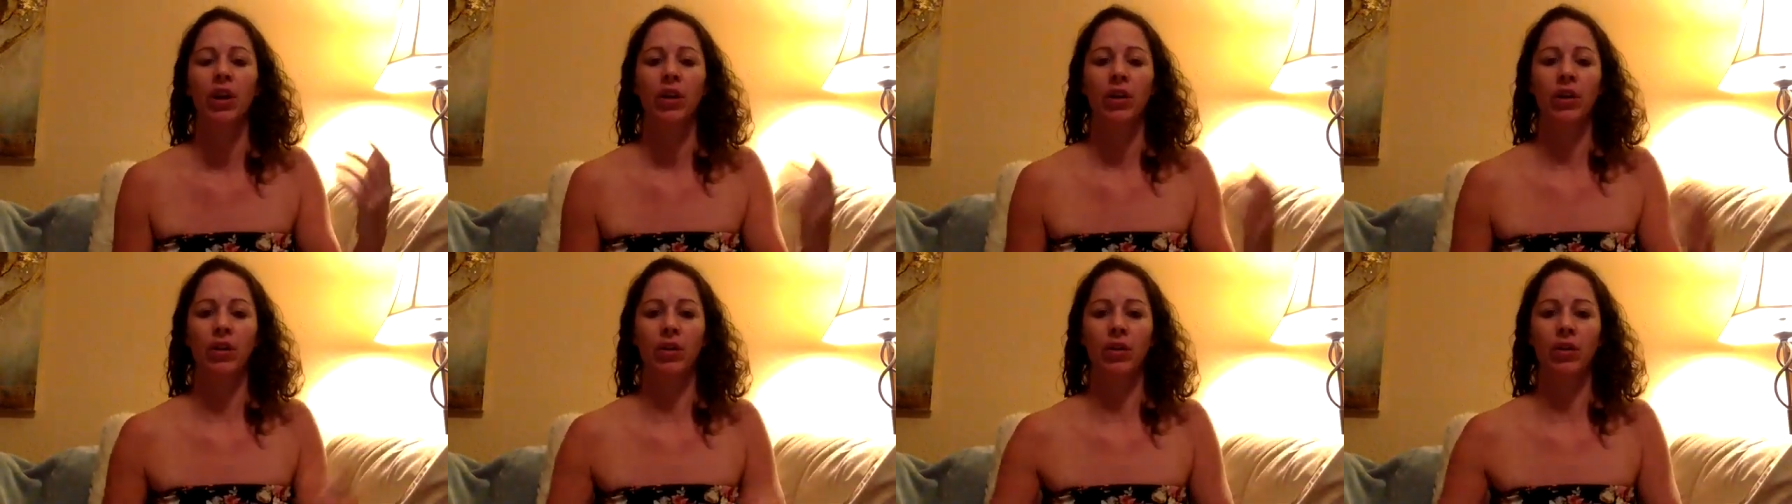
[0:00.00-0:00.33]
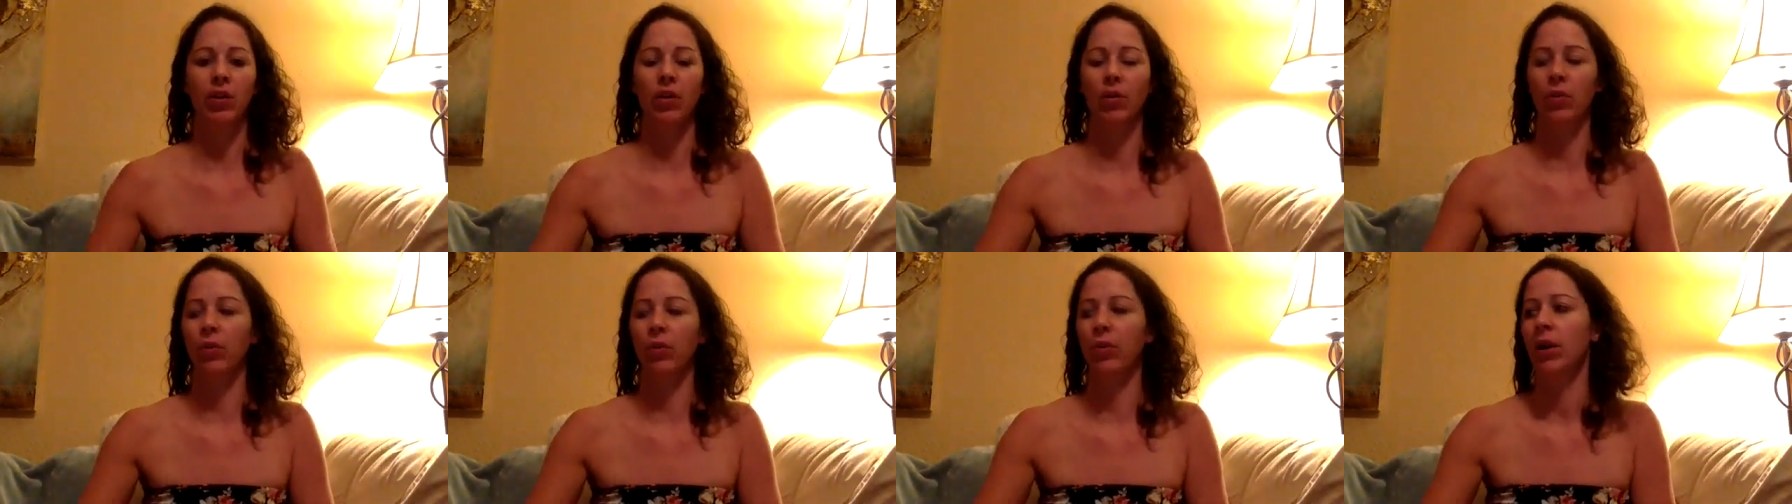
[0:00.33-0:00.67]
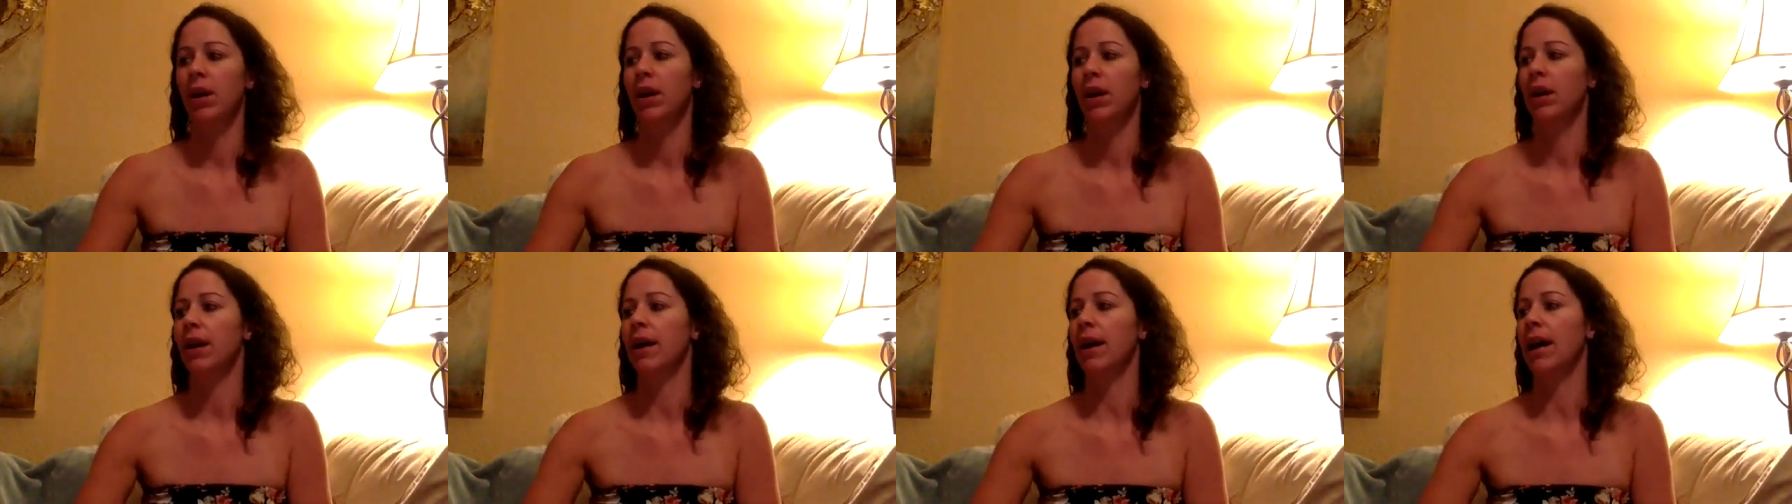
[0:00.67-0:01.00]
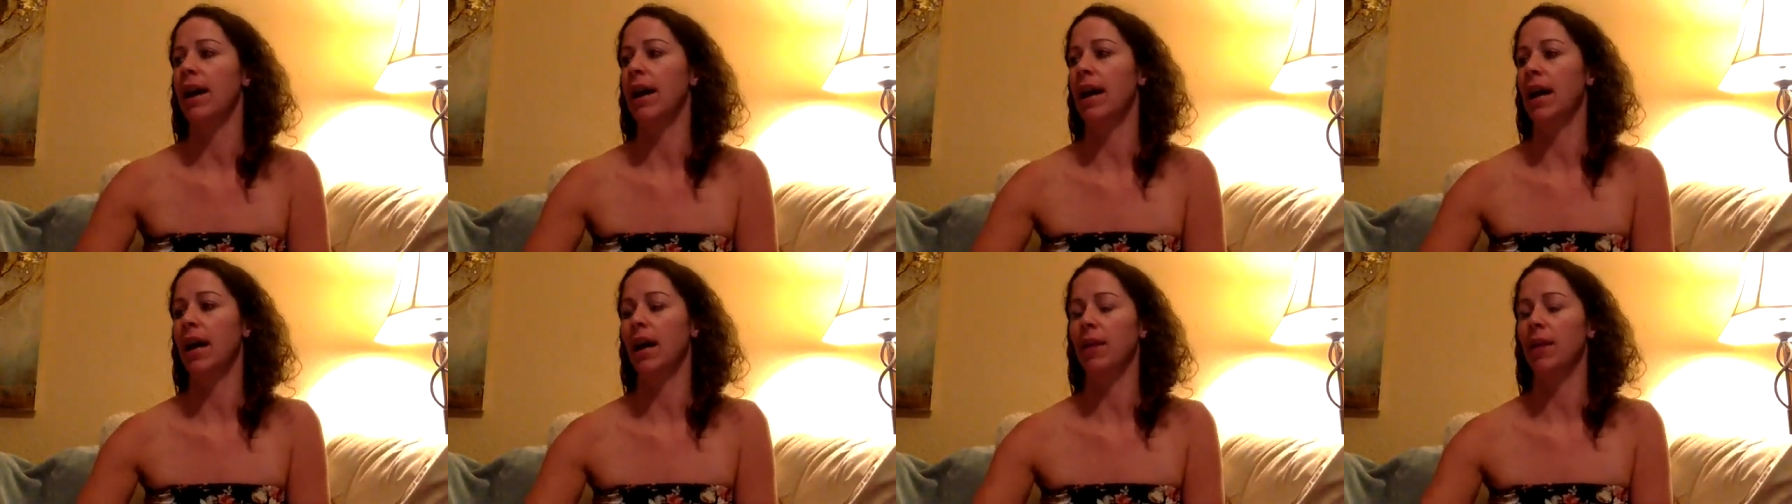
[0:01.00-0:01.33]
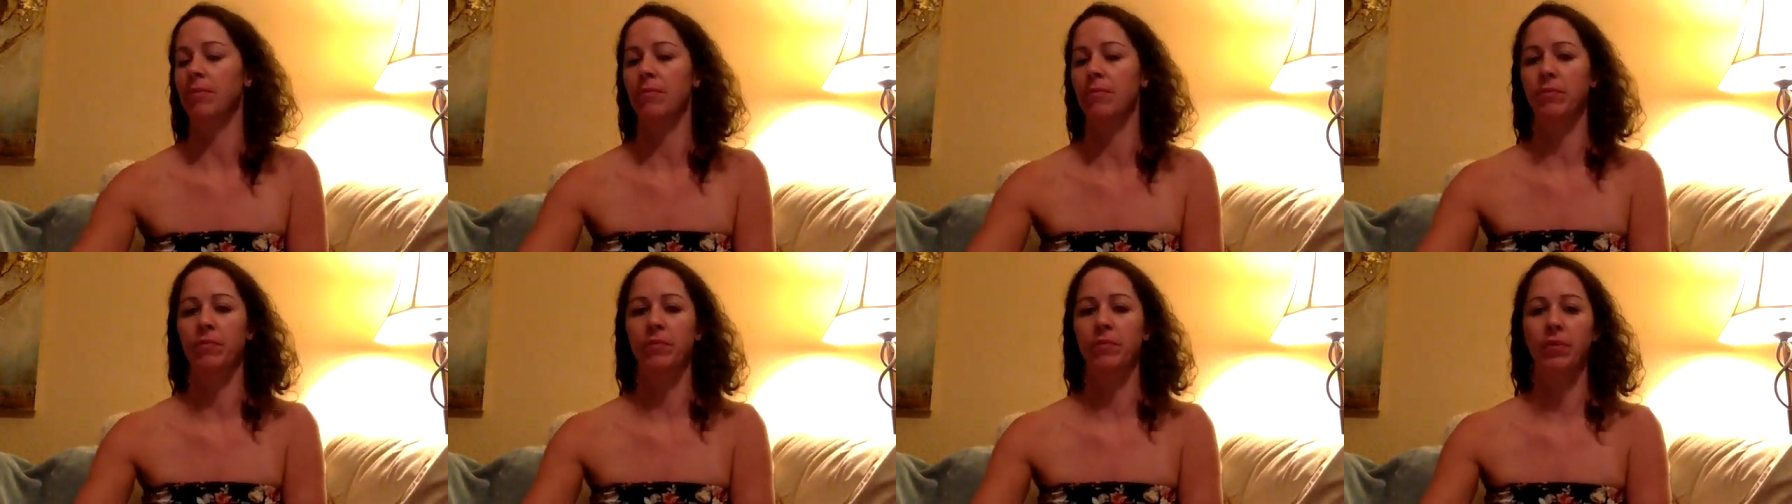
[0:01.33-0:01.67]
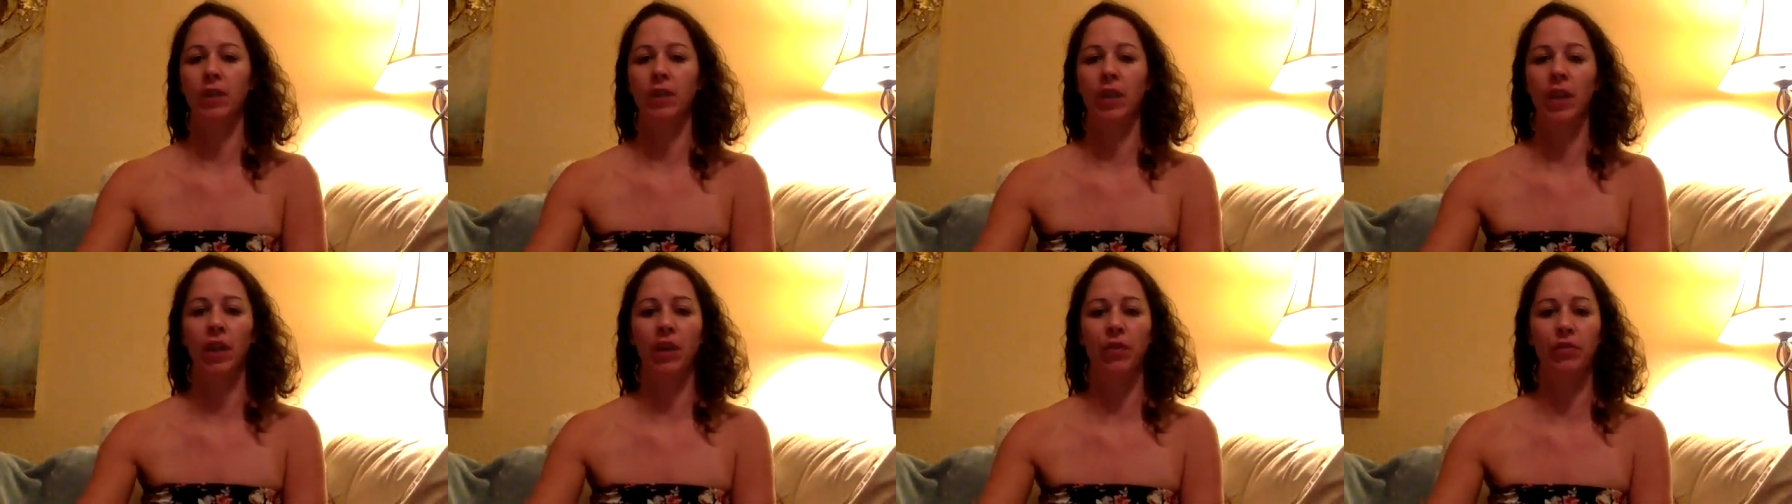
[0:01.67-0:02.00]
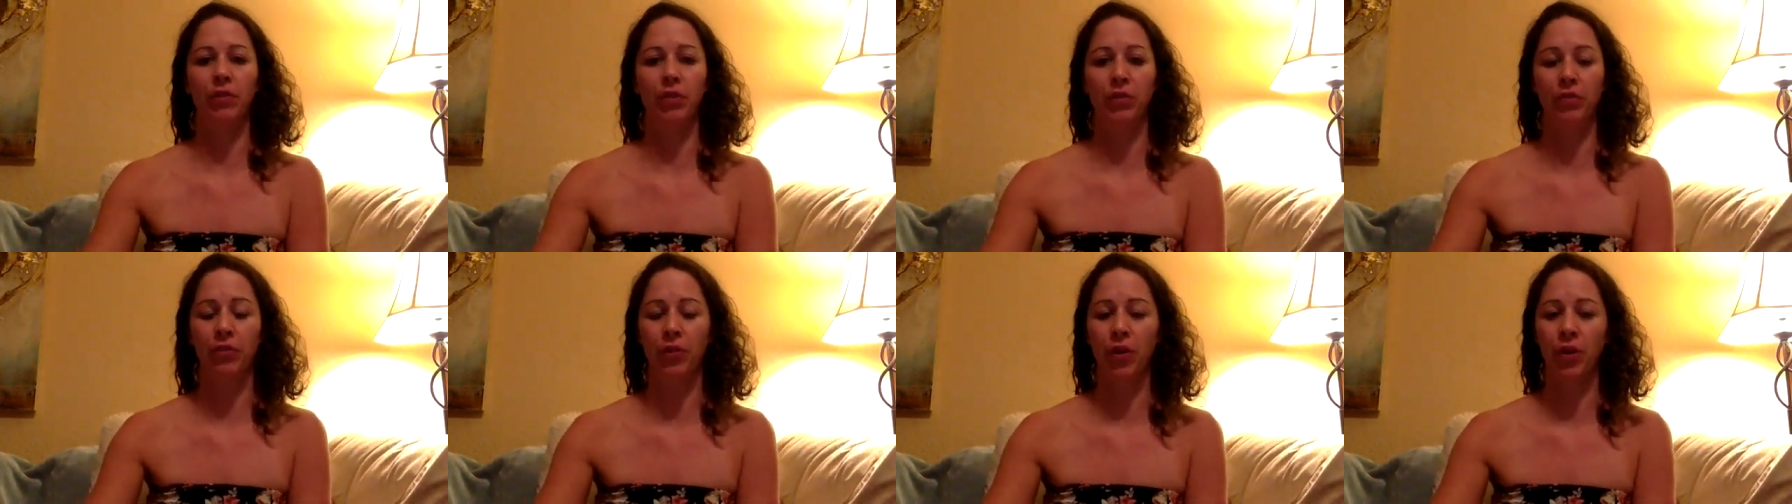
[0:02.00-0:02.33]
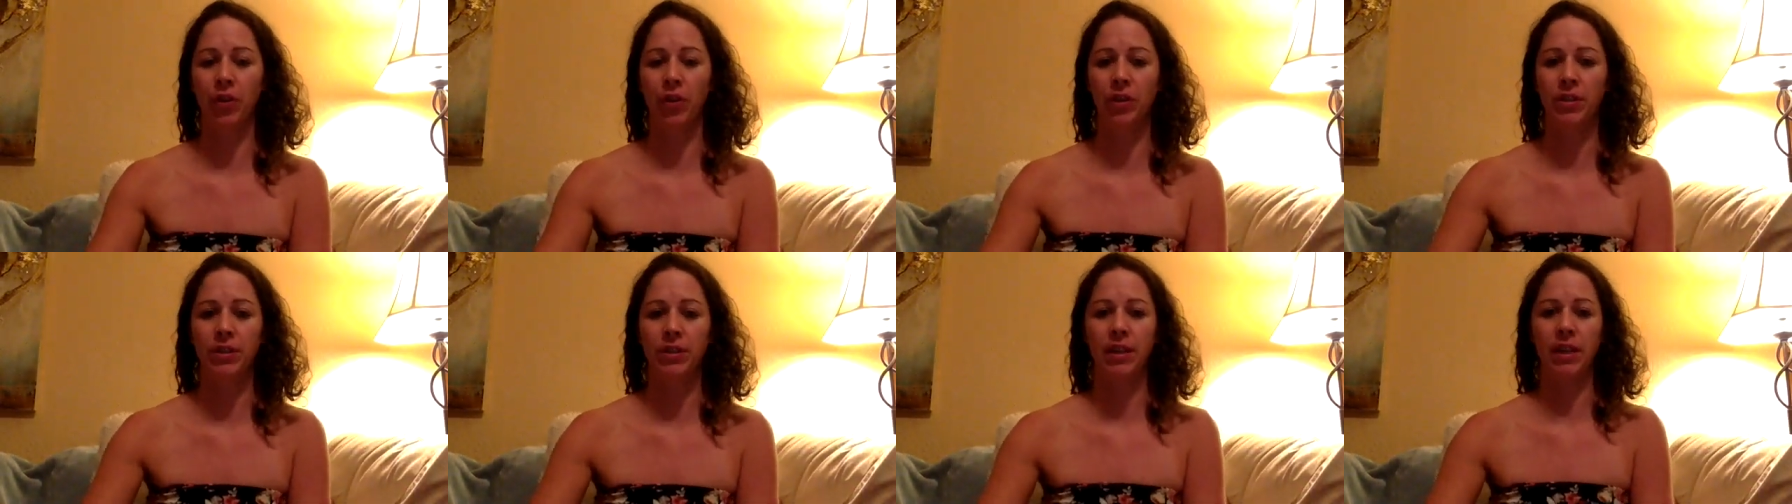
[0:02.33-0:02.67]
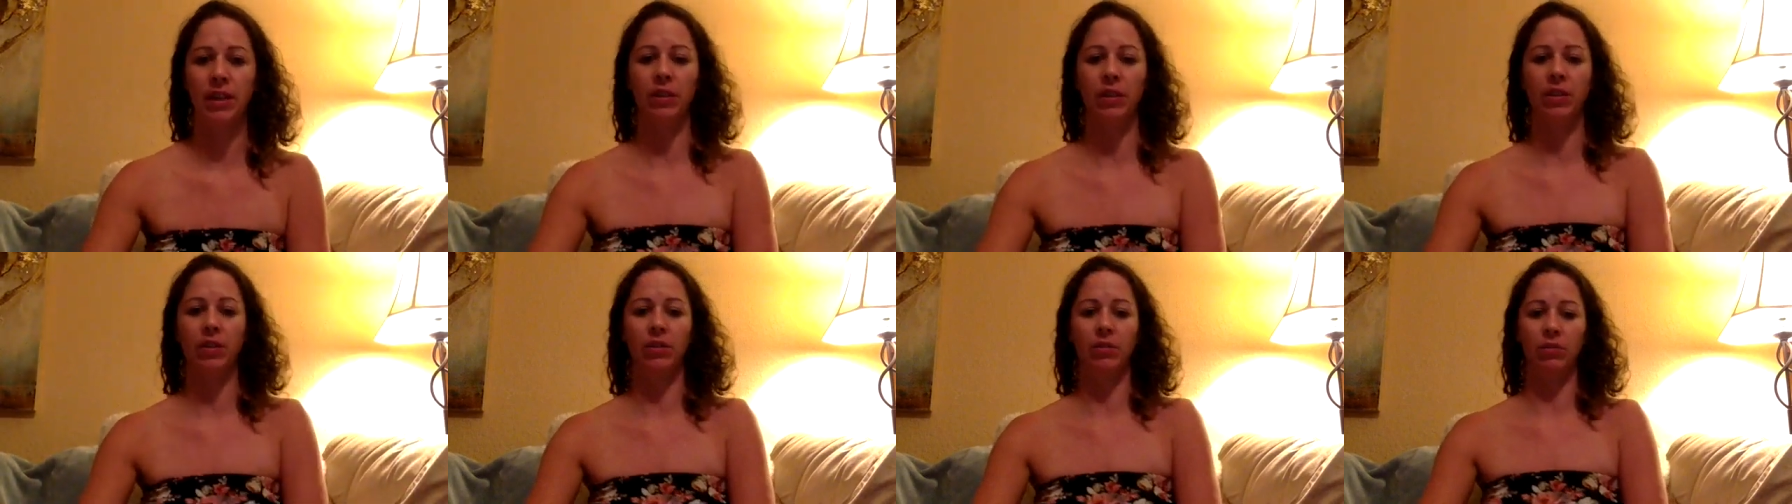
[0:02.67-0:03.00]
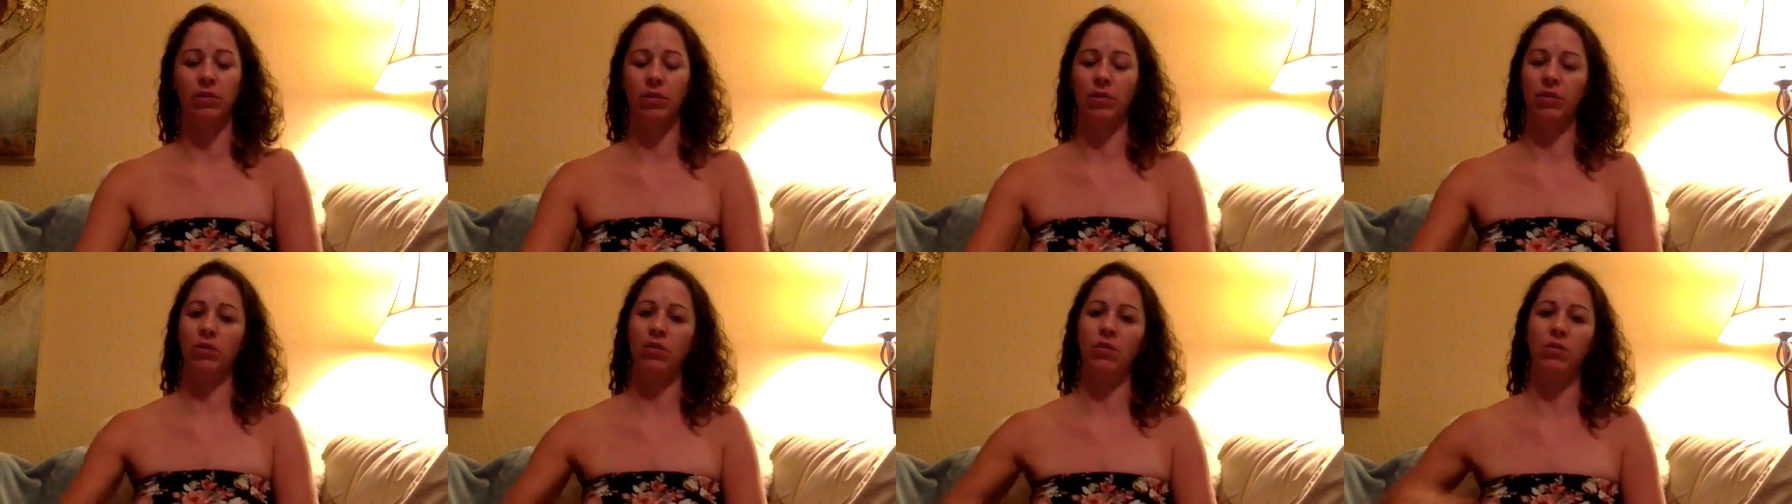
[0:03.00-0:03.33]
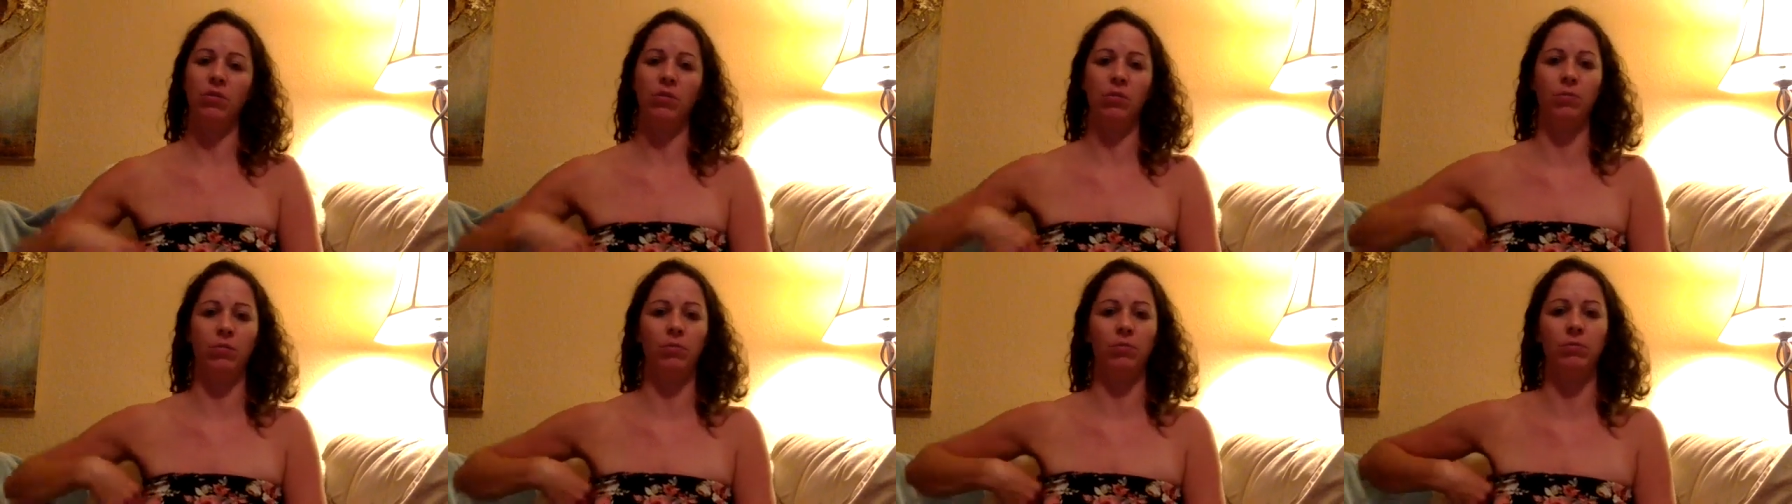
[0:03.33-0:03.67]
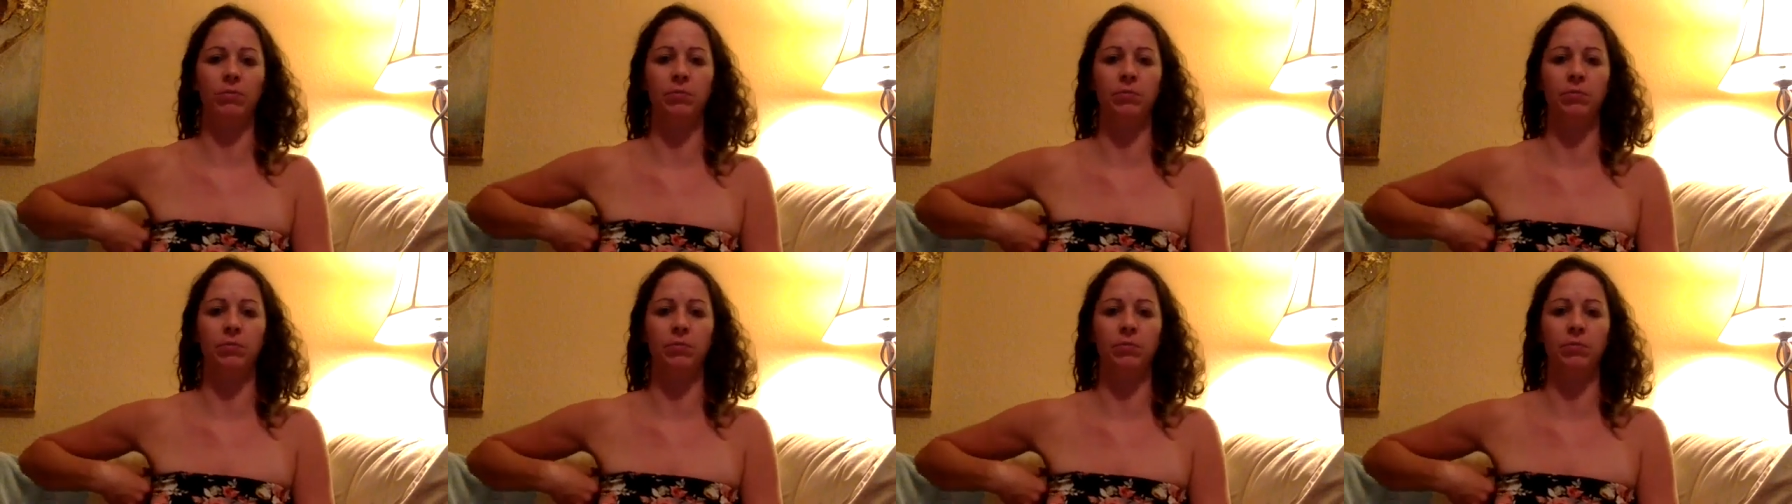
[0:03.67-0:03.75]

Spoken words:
if your father's telling you,